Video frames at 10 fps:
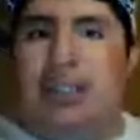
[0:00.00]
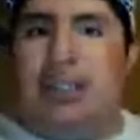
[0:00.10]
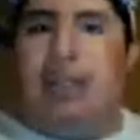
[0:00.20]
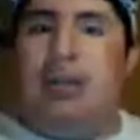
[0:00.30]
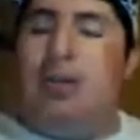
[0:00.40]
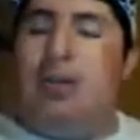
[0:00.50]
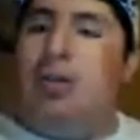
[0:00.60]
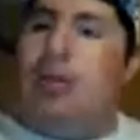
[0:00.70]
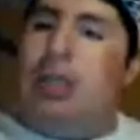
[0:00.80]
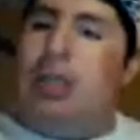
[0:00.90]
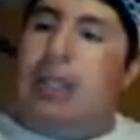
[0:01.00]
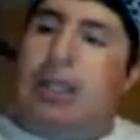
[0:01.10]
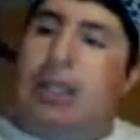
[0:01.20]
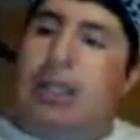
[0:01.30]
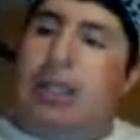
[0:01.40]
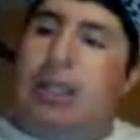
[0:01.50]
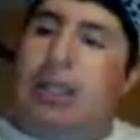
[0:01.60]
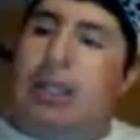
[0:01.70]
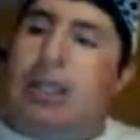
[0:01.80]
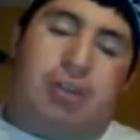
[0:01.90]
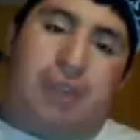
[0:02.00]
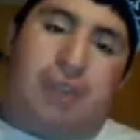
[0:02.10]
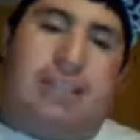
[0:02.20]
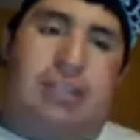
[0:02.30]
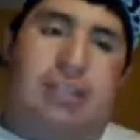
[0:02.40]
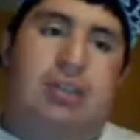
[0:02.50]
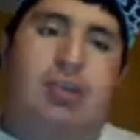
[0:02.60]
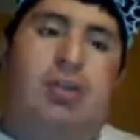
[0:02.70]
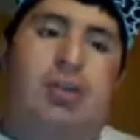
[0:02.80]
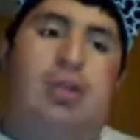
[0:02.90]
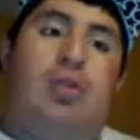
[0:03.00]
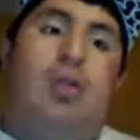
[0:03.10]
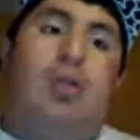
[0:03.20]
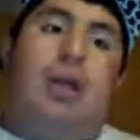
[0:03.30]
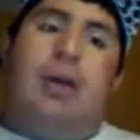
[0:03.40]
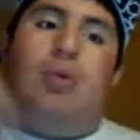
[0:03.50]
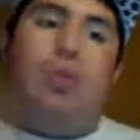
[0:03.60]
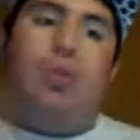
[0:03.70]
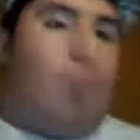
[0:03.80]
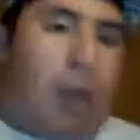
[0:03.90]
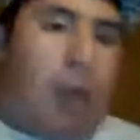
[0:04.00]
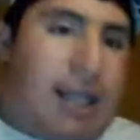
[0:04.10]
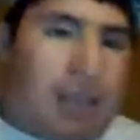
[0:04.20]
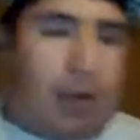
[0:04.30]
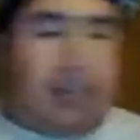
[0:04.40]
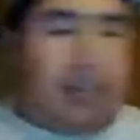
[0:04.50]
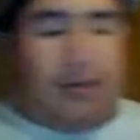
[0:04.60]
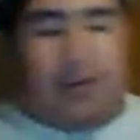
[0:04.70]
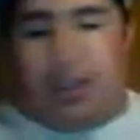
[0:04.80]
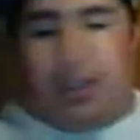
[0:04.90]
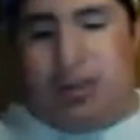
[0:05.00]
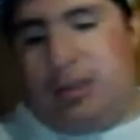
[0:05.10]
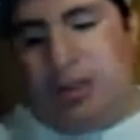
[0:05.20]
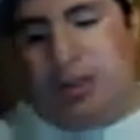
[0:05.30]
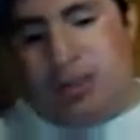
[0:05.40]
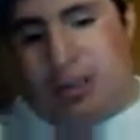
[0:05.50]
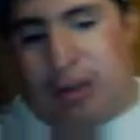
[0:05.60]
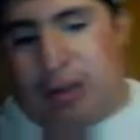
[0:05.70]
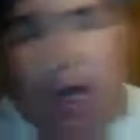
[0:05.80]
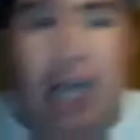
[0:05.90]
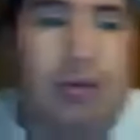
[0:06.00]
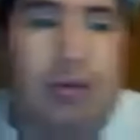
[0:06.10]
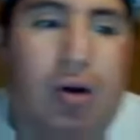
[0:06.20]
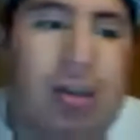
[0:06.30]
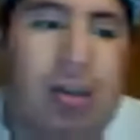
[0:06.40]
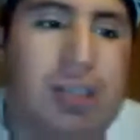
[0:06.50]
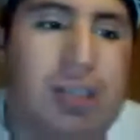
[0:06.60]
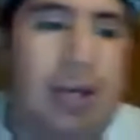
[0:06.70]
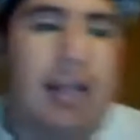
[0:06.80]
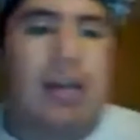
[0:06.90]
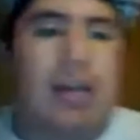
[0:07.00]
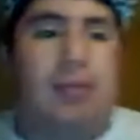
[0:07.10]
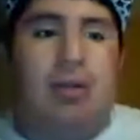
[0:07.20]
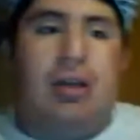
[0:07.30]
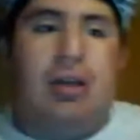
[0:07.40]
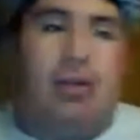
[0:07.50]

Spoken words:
Sox fans who are Bulls fans will hate Jerry Reinsdorf. And the Cubs owners will hate him